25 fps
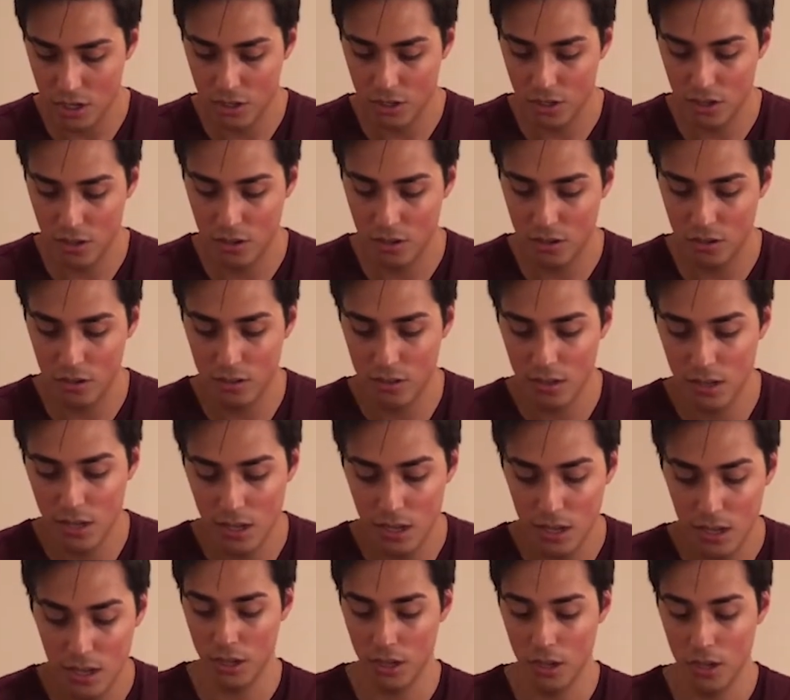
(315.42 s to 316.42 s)
those.
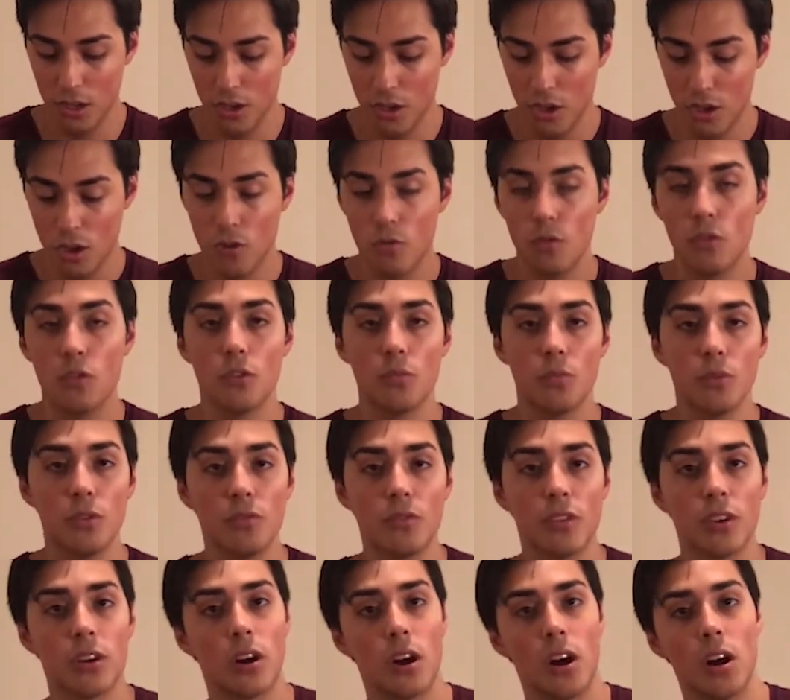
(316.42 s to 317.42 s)
We'll
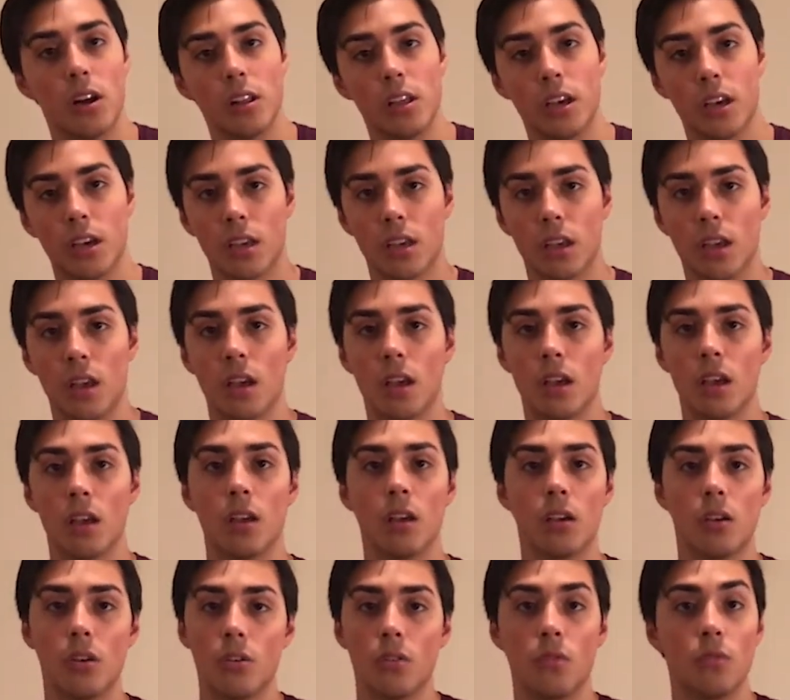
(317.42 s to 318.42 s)
remove the garlic
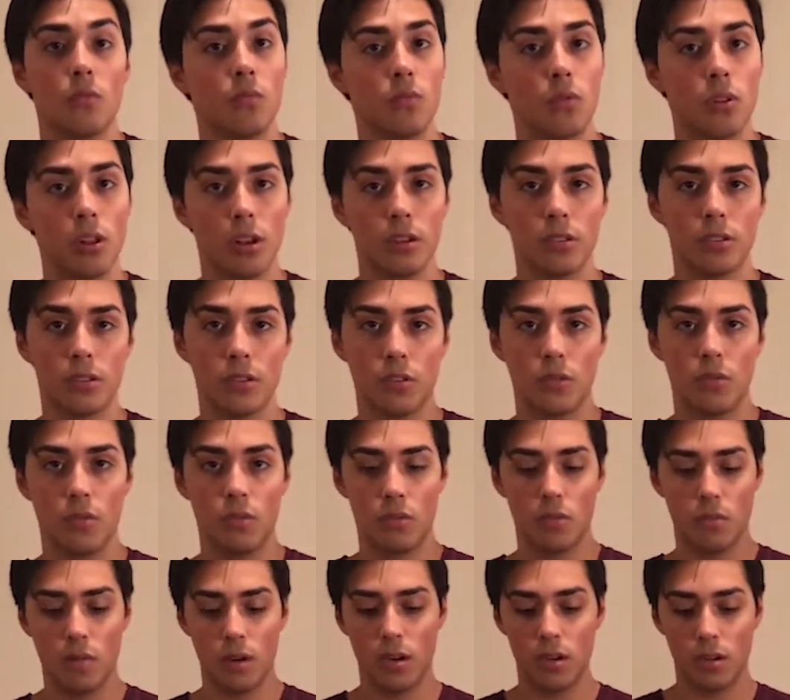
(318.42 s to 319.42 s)
closer to when
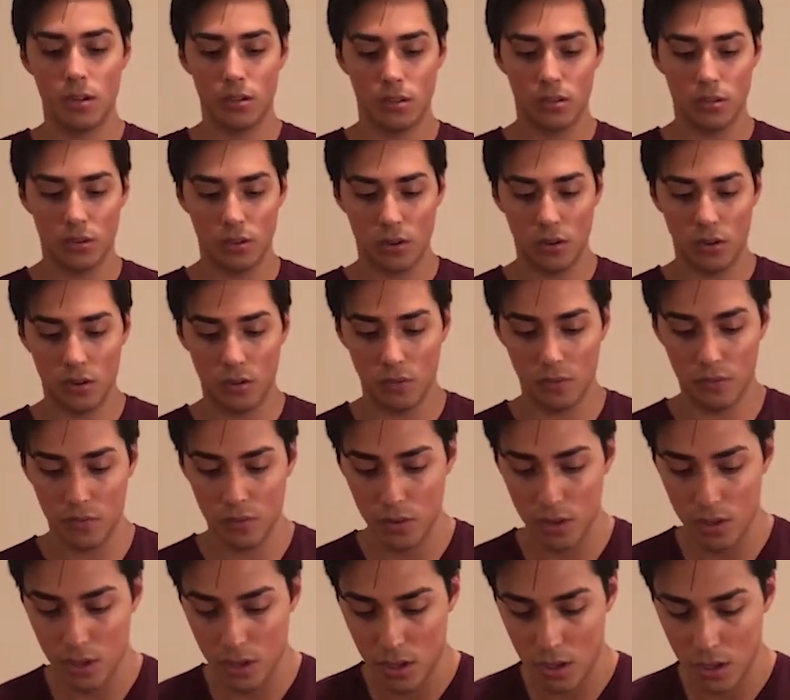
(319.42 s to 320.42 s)
we're ready to serve
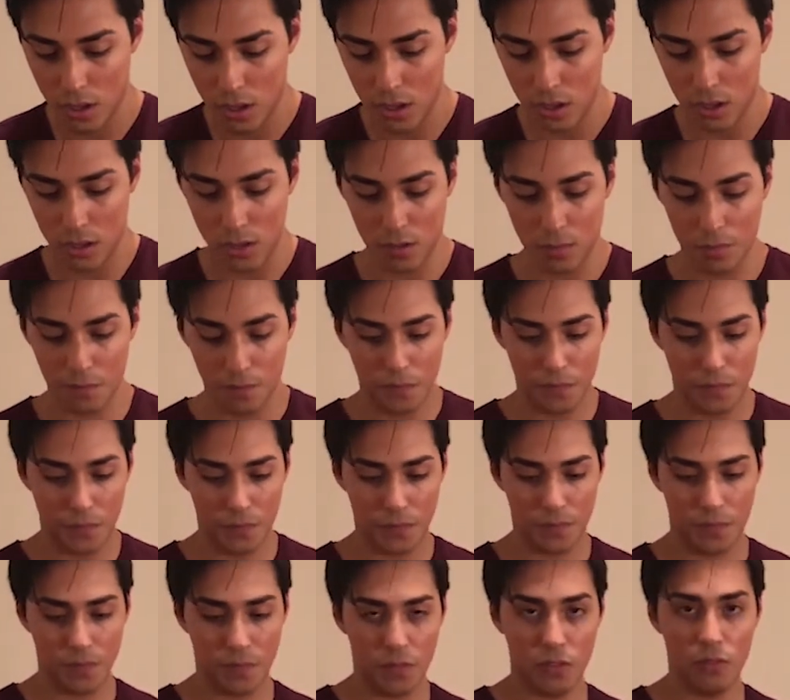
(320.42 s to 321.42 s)

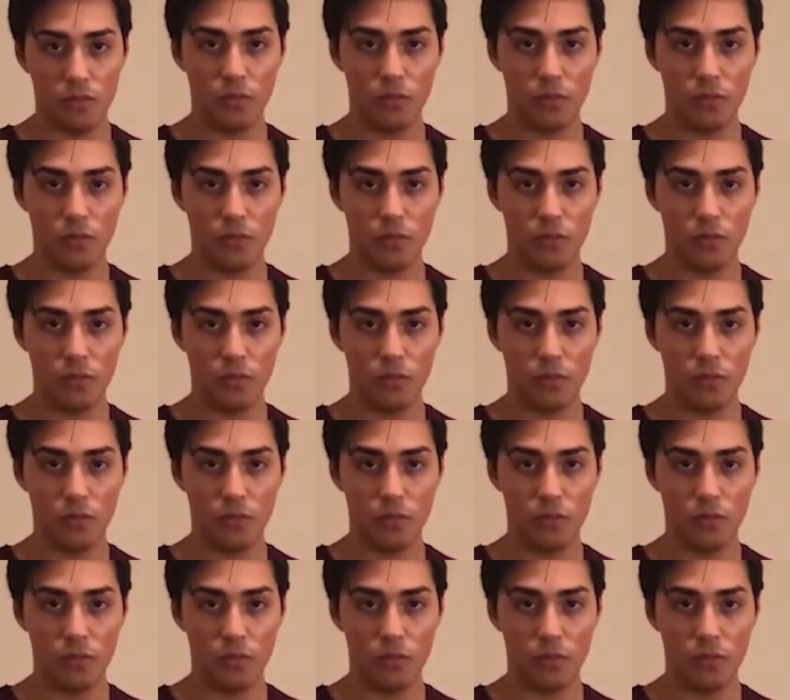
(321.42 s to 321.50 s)
the